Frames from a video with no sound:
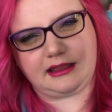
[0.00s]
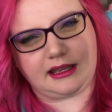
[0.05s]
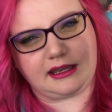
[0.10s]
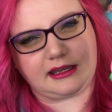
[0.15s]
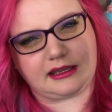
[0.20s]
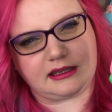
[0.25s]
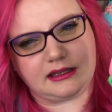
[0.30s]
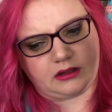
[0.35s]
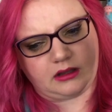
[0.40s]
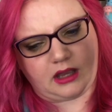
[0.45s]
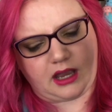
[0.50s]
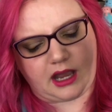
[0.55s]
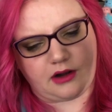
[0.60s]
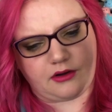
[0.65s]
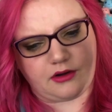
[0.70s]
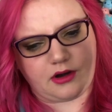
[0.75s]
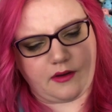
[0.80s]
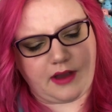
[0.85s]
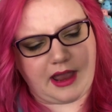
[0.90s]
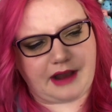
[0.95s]
like, I
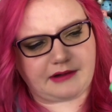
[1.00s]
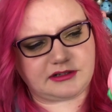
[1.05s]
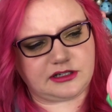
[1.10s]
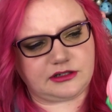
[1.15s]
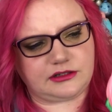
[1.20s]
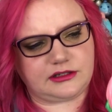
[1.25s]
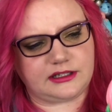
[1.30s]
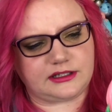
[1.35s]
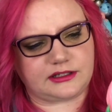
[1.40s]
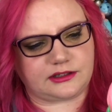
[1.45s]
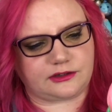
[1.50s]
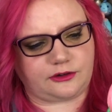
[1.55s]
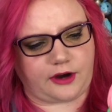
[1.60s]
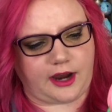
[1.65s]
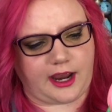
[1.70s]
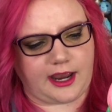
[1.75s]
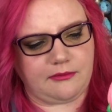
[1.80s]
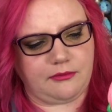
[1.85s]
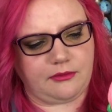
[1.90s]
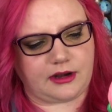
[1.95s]
don't know how to
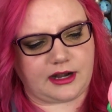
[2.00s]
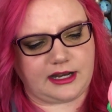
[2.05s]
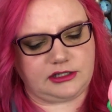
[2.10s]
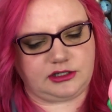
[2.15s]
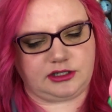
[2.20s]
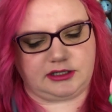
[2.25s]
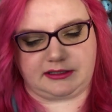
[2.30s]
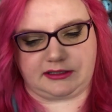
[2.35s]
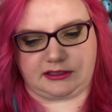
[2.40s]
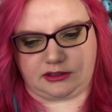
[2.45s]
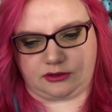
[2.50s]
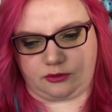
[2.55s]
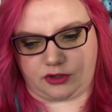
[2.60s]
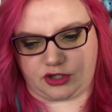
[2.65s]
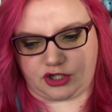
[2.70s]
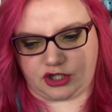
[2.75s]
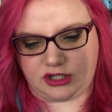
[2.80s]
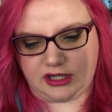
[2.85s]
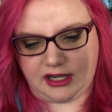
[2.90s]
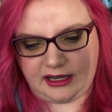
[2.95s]
describe when I just
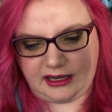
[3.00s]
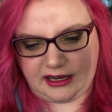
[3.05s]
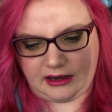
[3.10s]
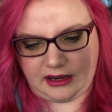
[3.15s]
squished it.